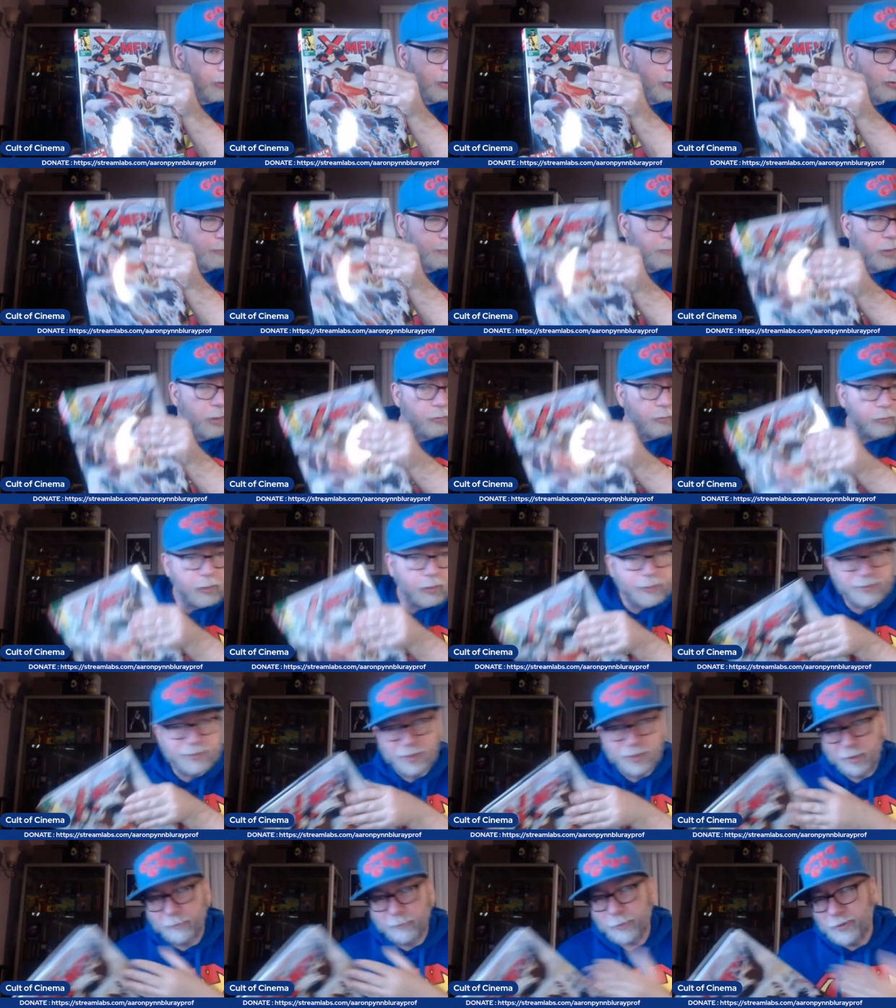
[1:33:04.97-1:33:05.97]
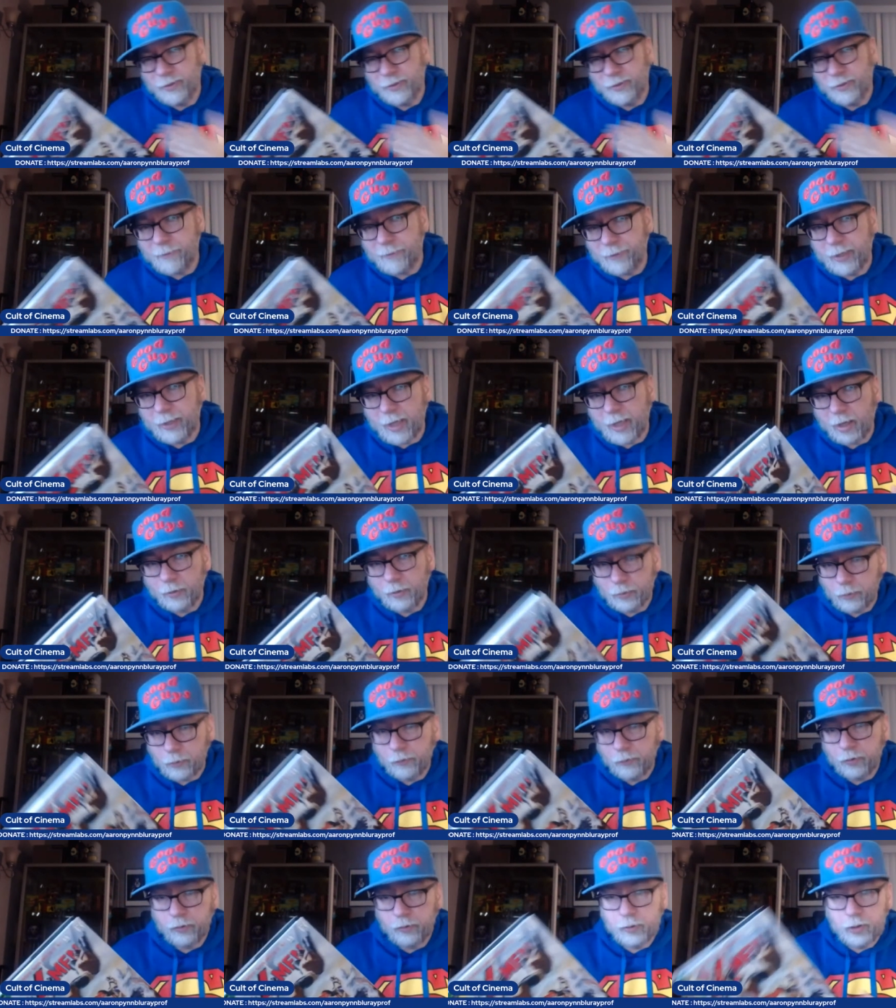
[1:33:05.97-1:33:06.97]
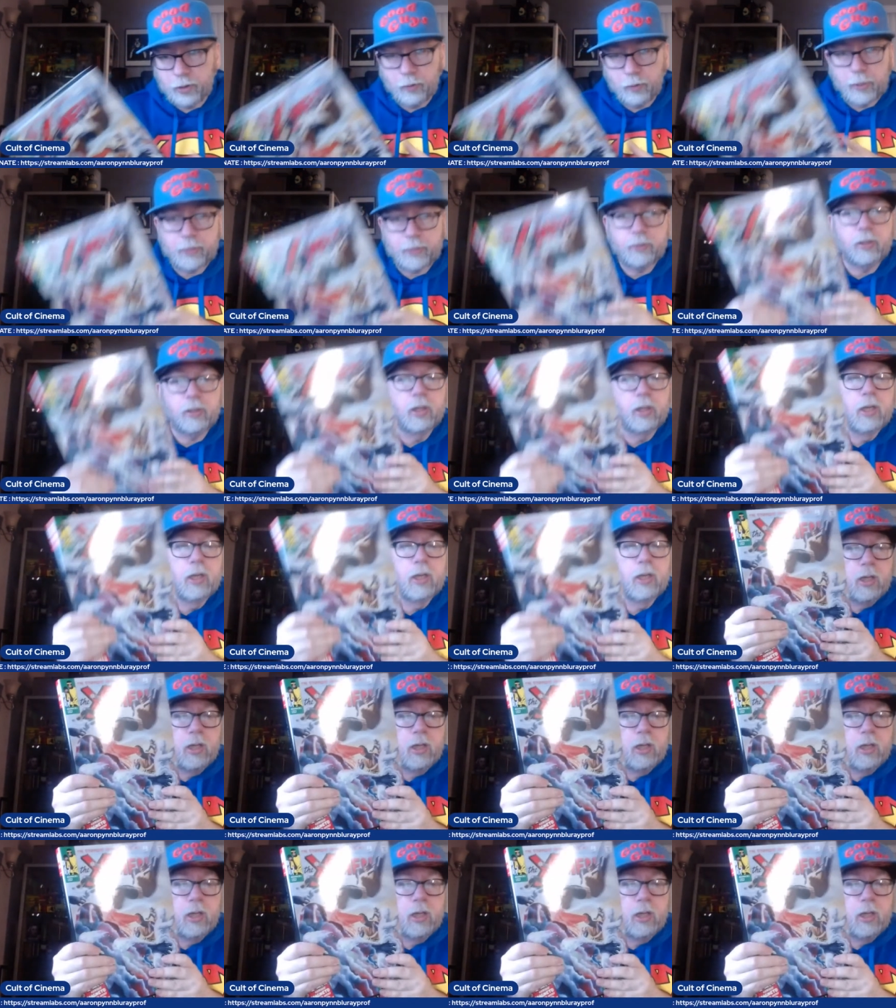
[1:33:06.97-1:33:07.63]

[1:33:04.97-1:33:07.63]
So about, like, you know, about $70 over there in the U.S.